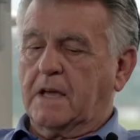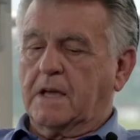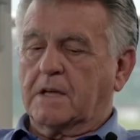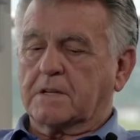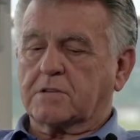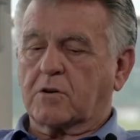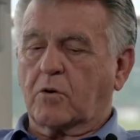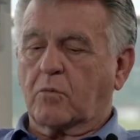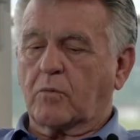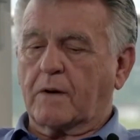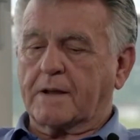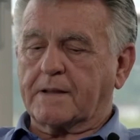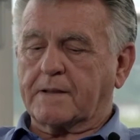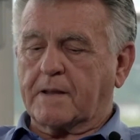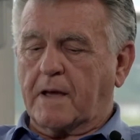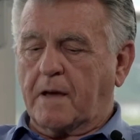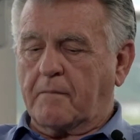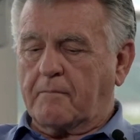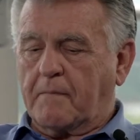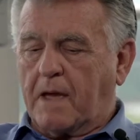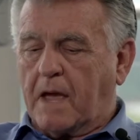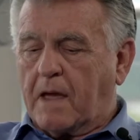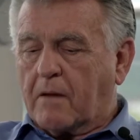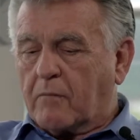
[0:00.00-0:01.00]
So
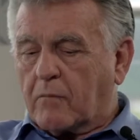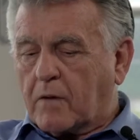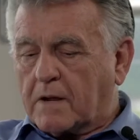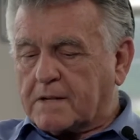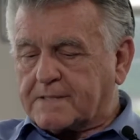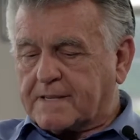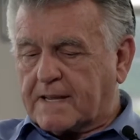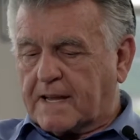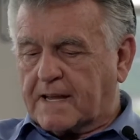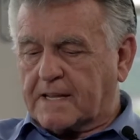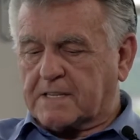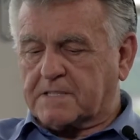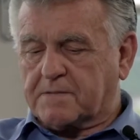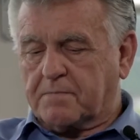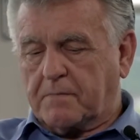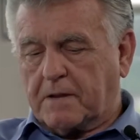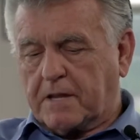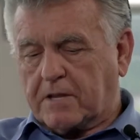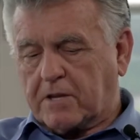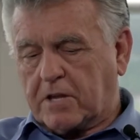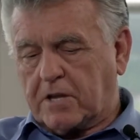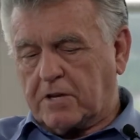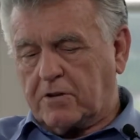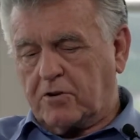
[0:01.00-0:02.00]
a man once asked
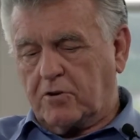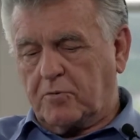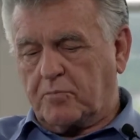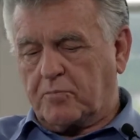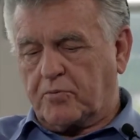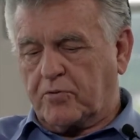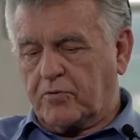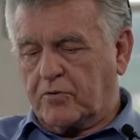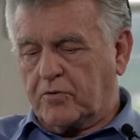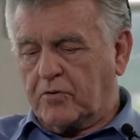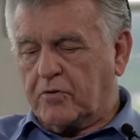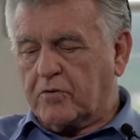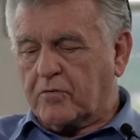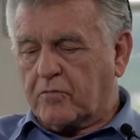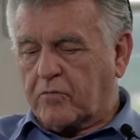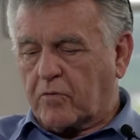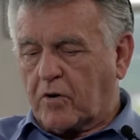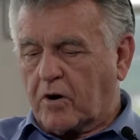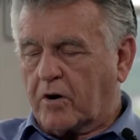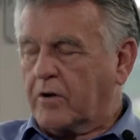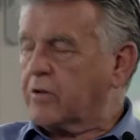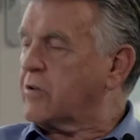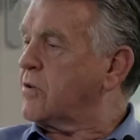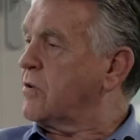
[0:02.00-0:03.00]
me, can you prove
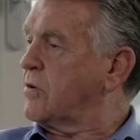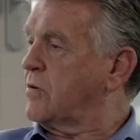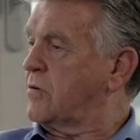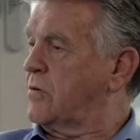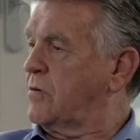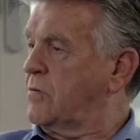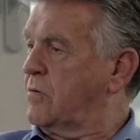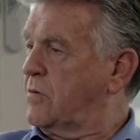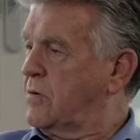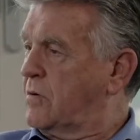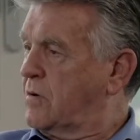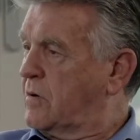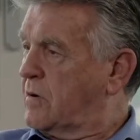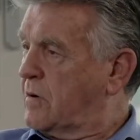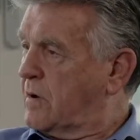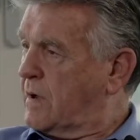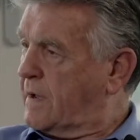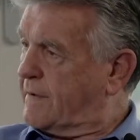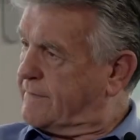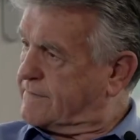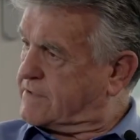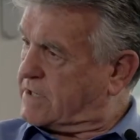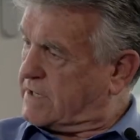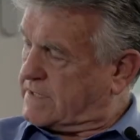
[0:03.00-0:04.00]
what you
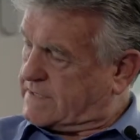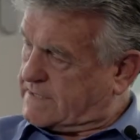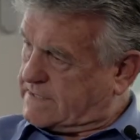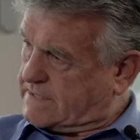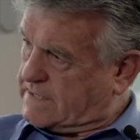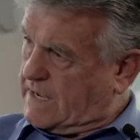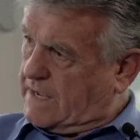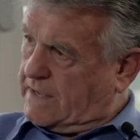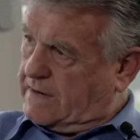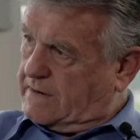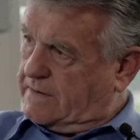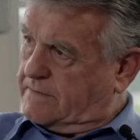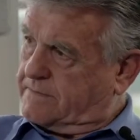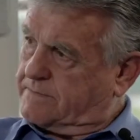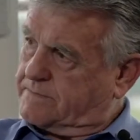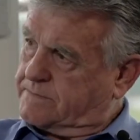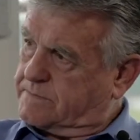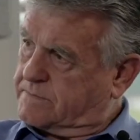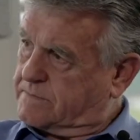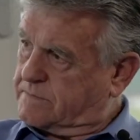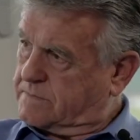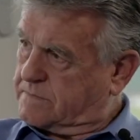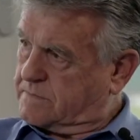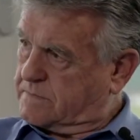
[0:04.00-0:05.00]
have just said?
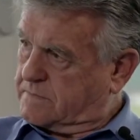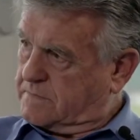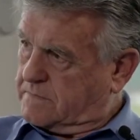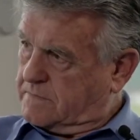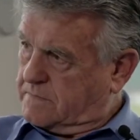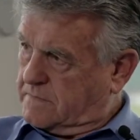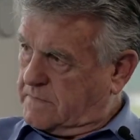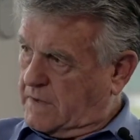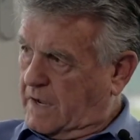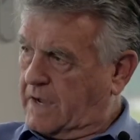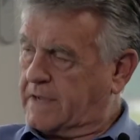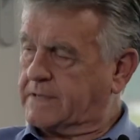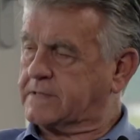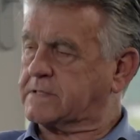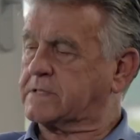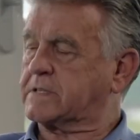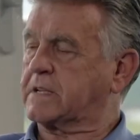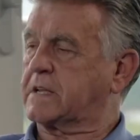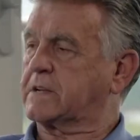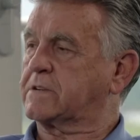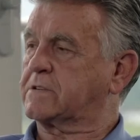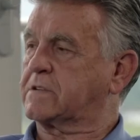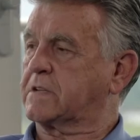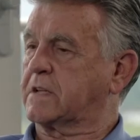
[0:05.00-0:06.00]
I
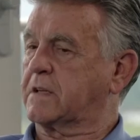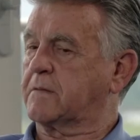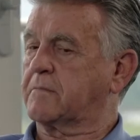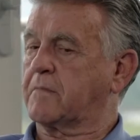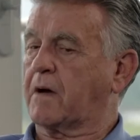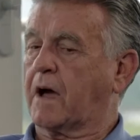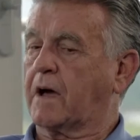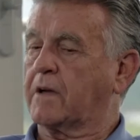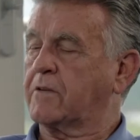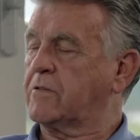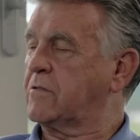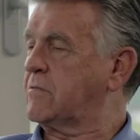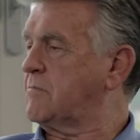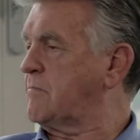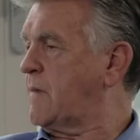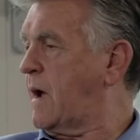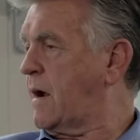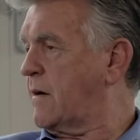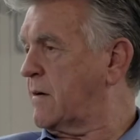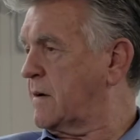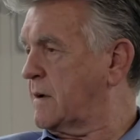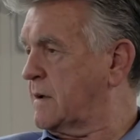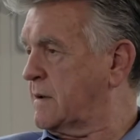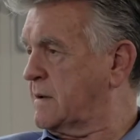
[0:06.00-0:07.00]
said to him, are you
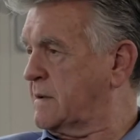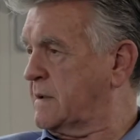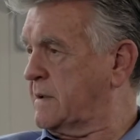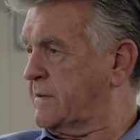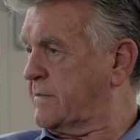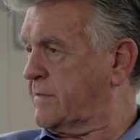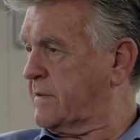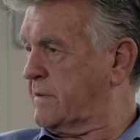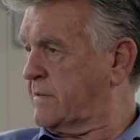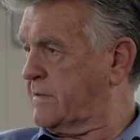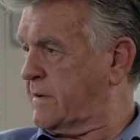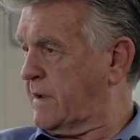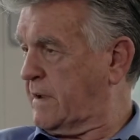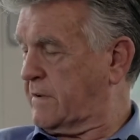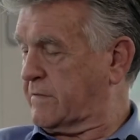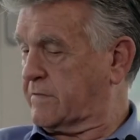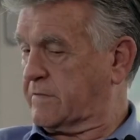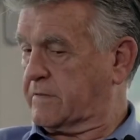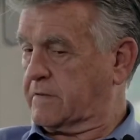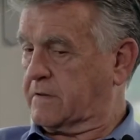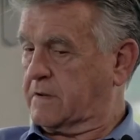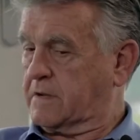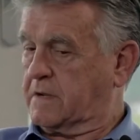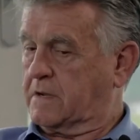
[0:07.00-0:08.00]
married? He said,
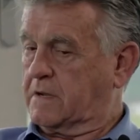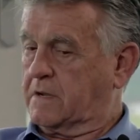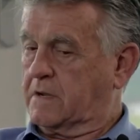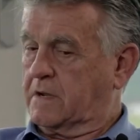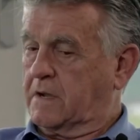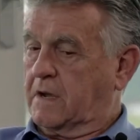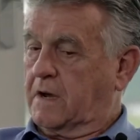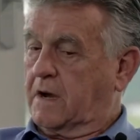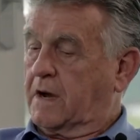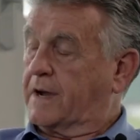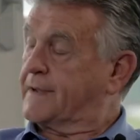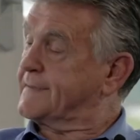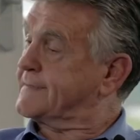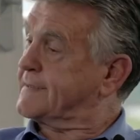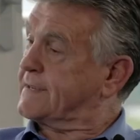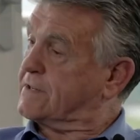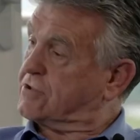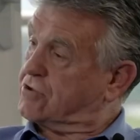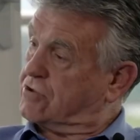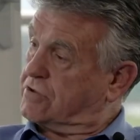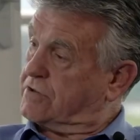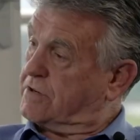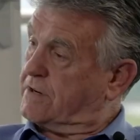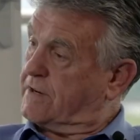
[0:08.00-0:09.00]
yes. I
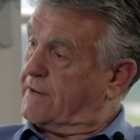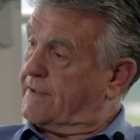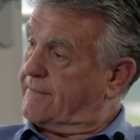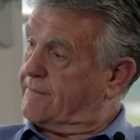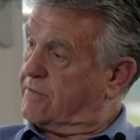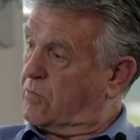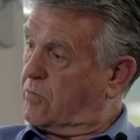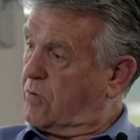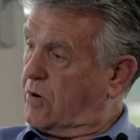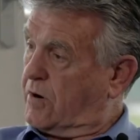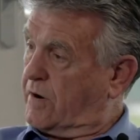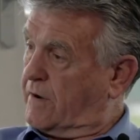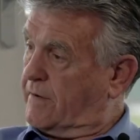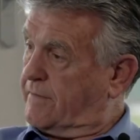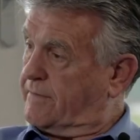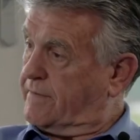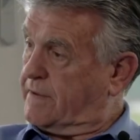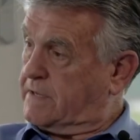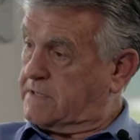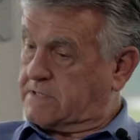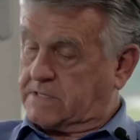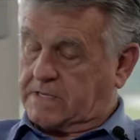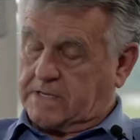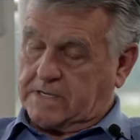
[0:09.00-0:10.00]
said, do you love your wife?
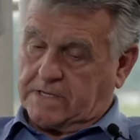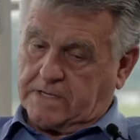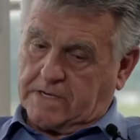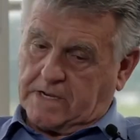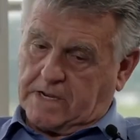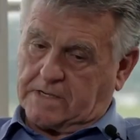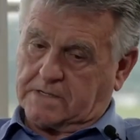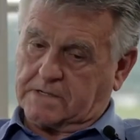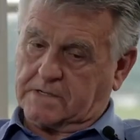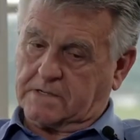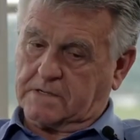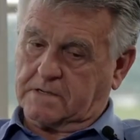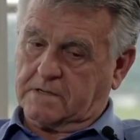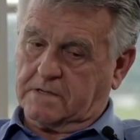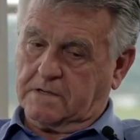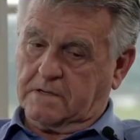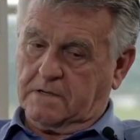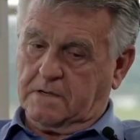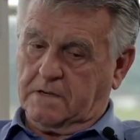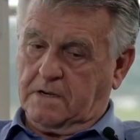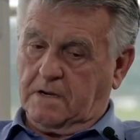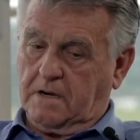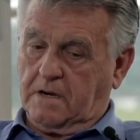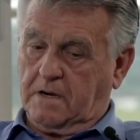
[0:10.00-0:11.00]
He said, yes.
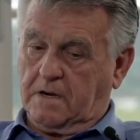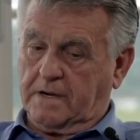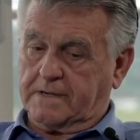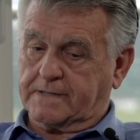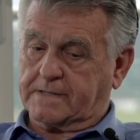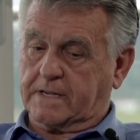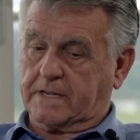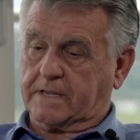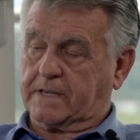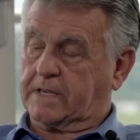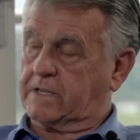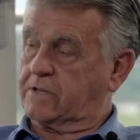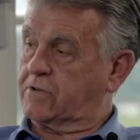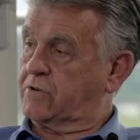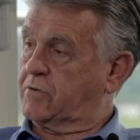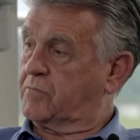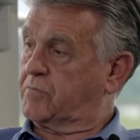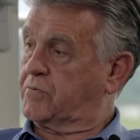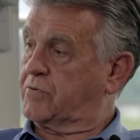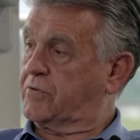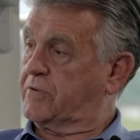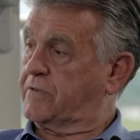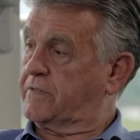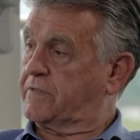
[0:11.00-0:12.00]
I said, can you
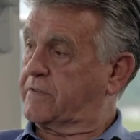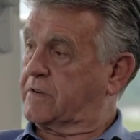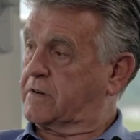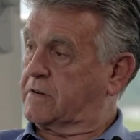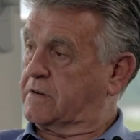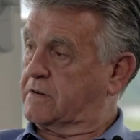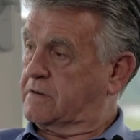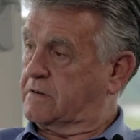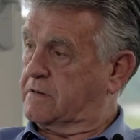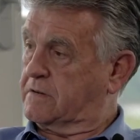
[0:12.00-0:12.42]
prove it?